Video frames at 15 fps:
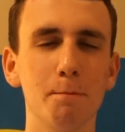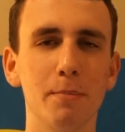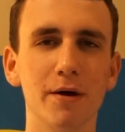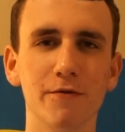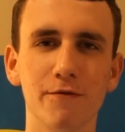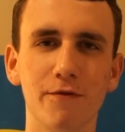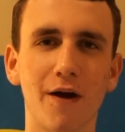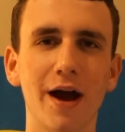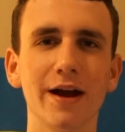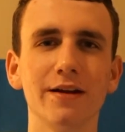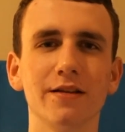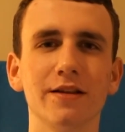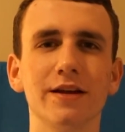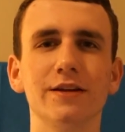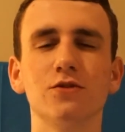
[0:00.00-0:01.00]
But
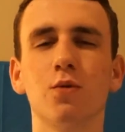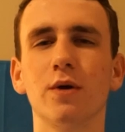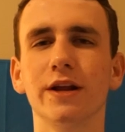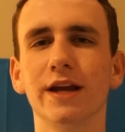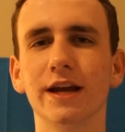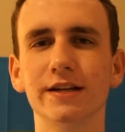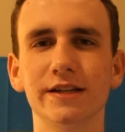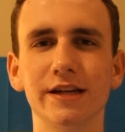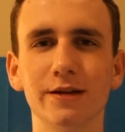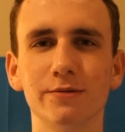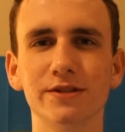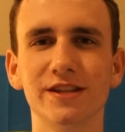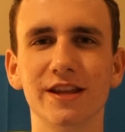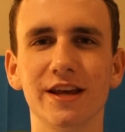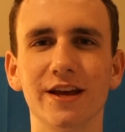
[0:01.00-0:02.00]
finally, 2018
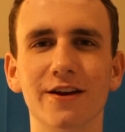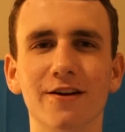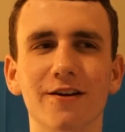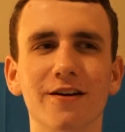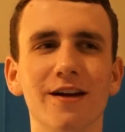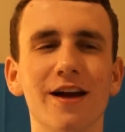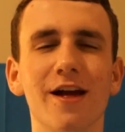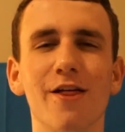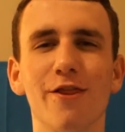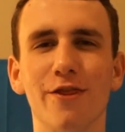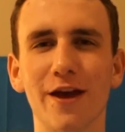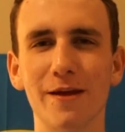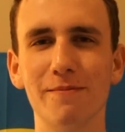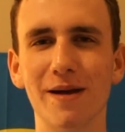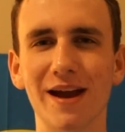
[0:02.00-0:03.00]
was the year
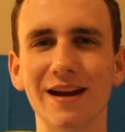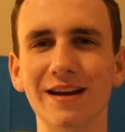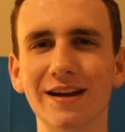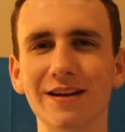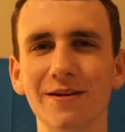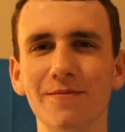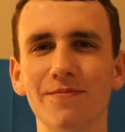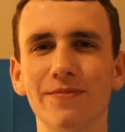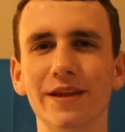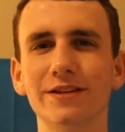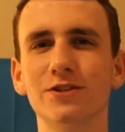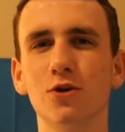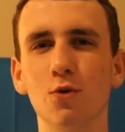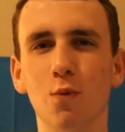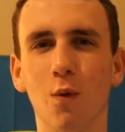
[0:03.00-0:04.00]
they made it
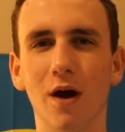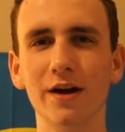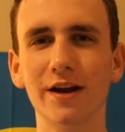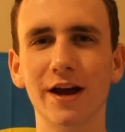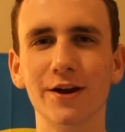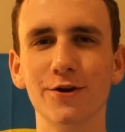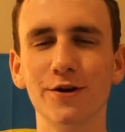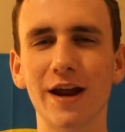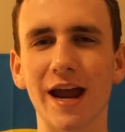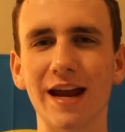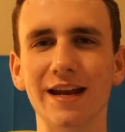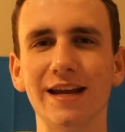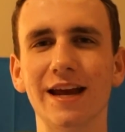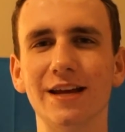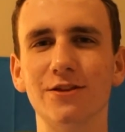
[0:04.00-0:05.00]
to
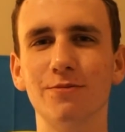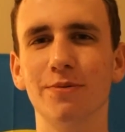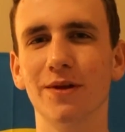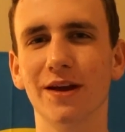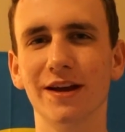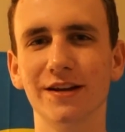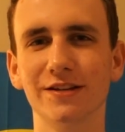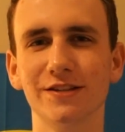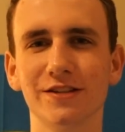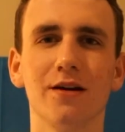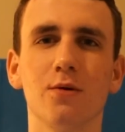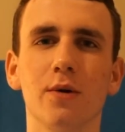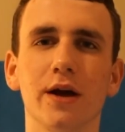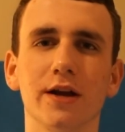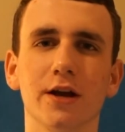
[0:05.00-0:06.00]
188th place.
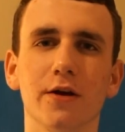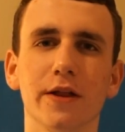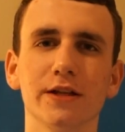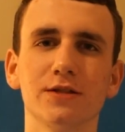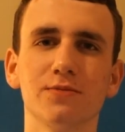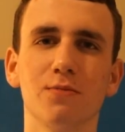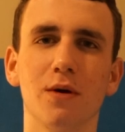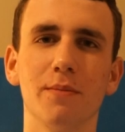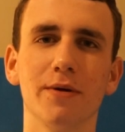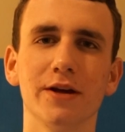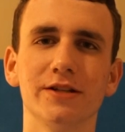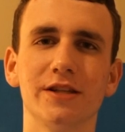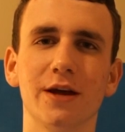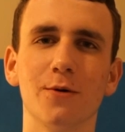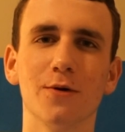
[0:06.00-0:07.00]
Wait, no, that's what
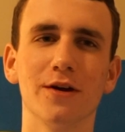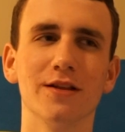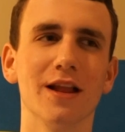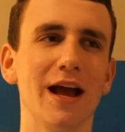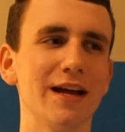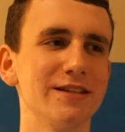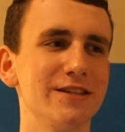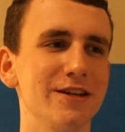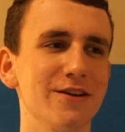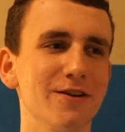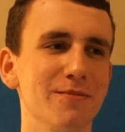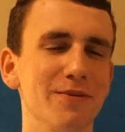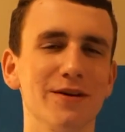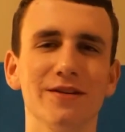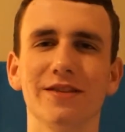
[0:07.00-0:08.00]
place they were in last
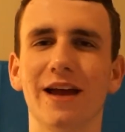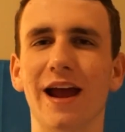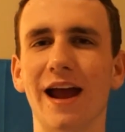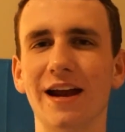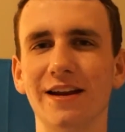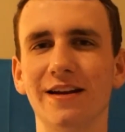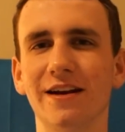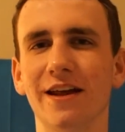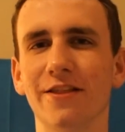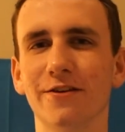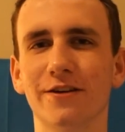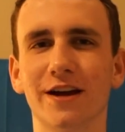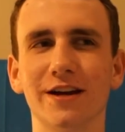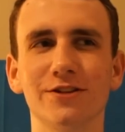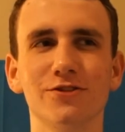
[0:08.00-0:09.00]
year, but they added
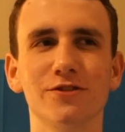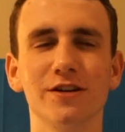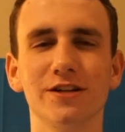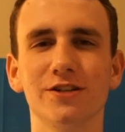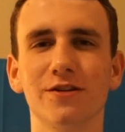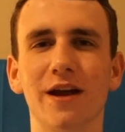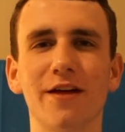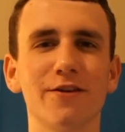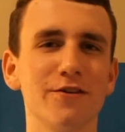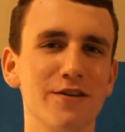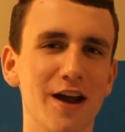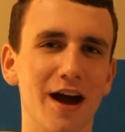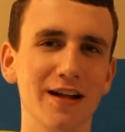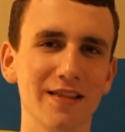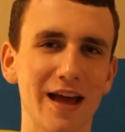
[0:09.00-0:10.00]
another country, so now they're
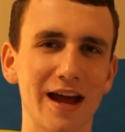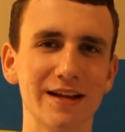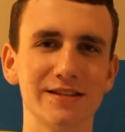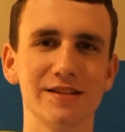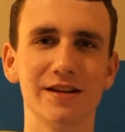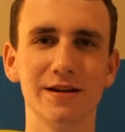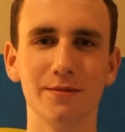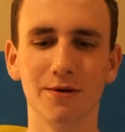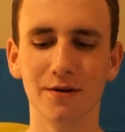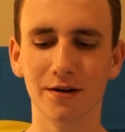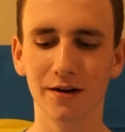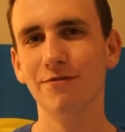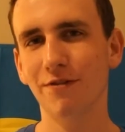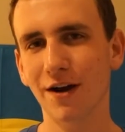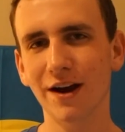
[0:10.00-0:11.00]
not last
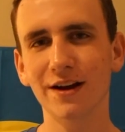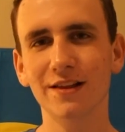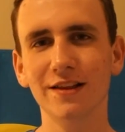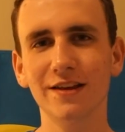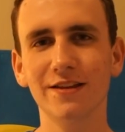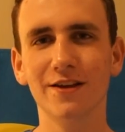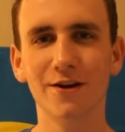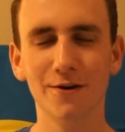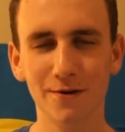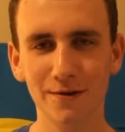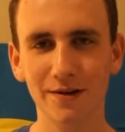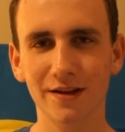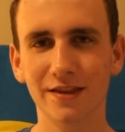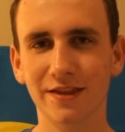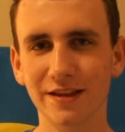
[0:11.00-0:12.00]
anymore. Finally,
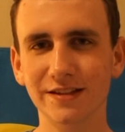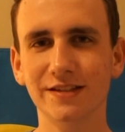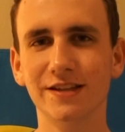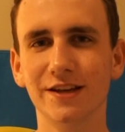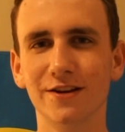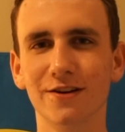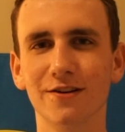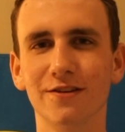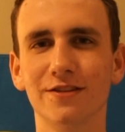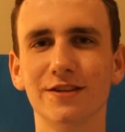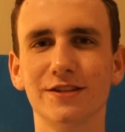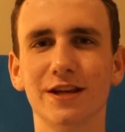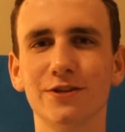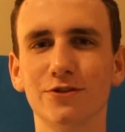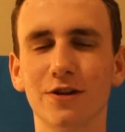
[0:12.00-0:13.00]
though, this year, the
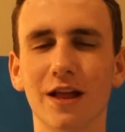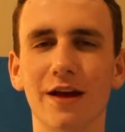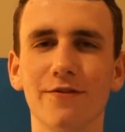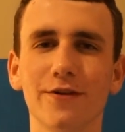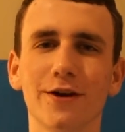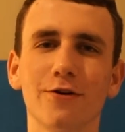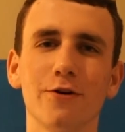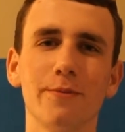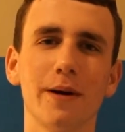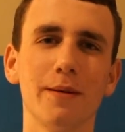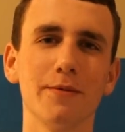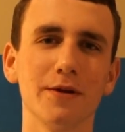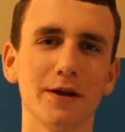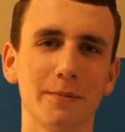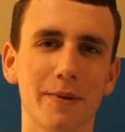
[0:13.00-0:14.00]
Central African
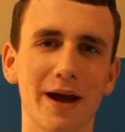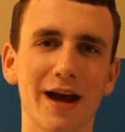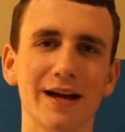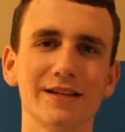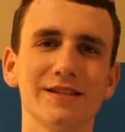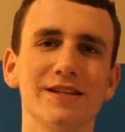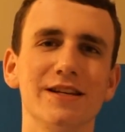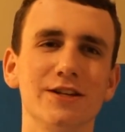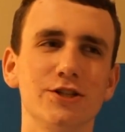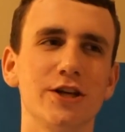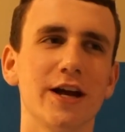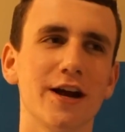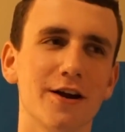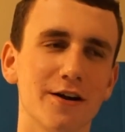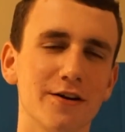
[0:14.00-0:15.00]
Republic passed
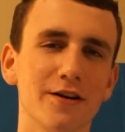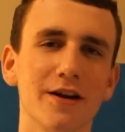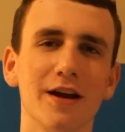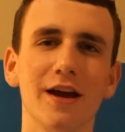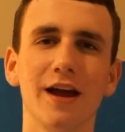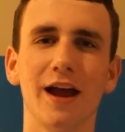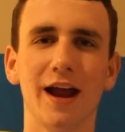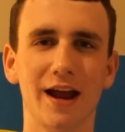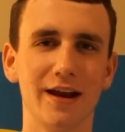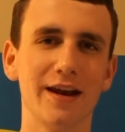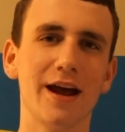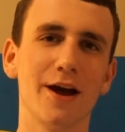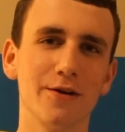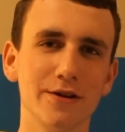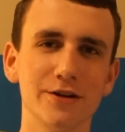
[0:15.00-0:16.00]
Niger, and
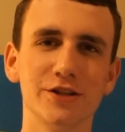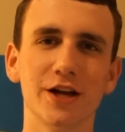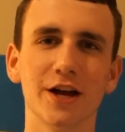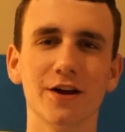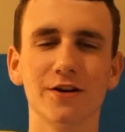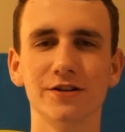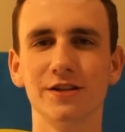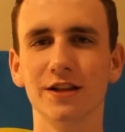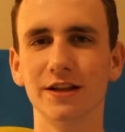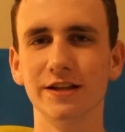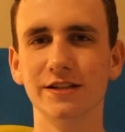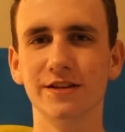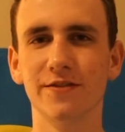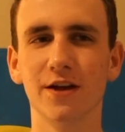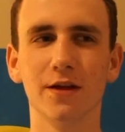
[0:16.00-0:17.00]
now Niger is the
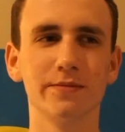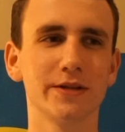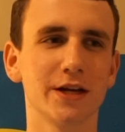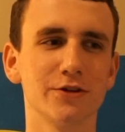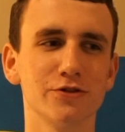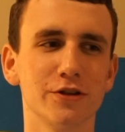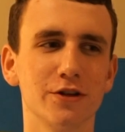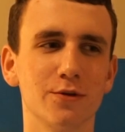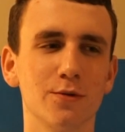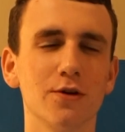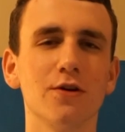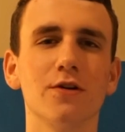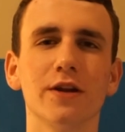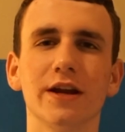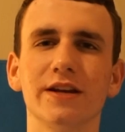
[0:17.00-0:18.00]
least developed country in the
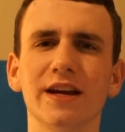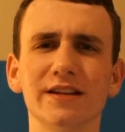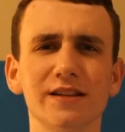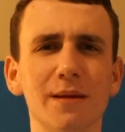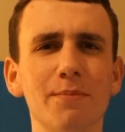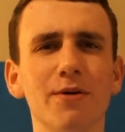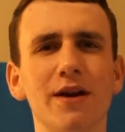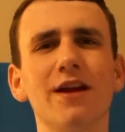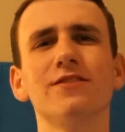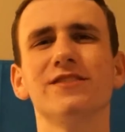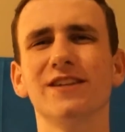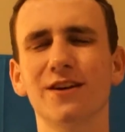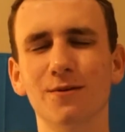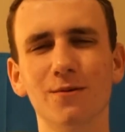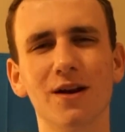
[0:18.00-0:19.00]
world. And yes, I'm
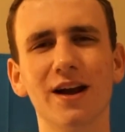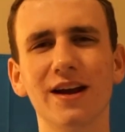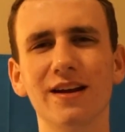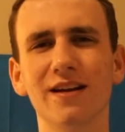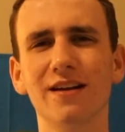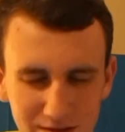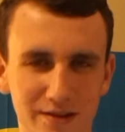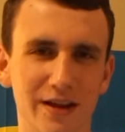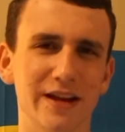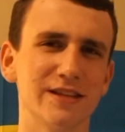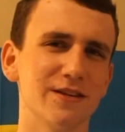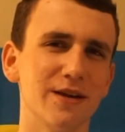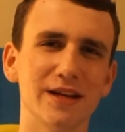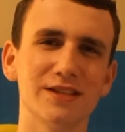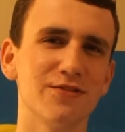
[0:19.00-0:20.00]
pronouncing it right.
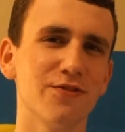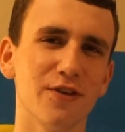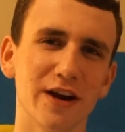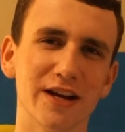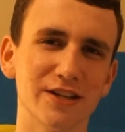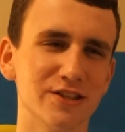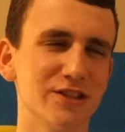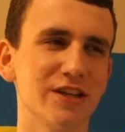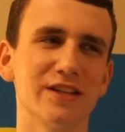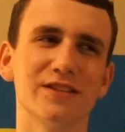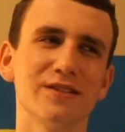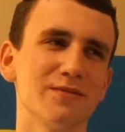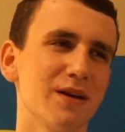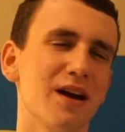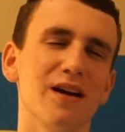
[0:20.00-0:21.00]
It's French.
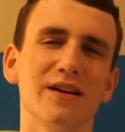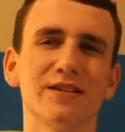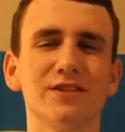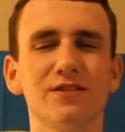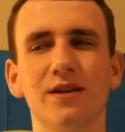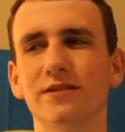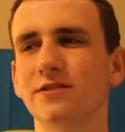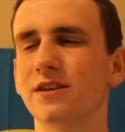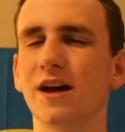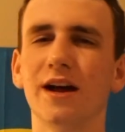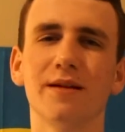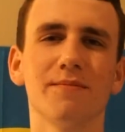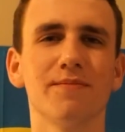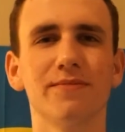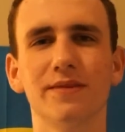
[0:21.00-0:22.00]
It's
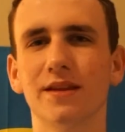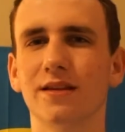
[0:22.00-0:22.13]
not.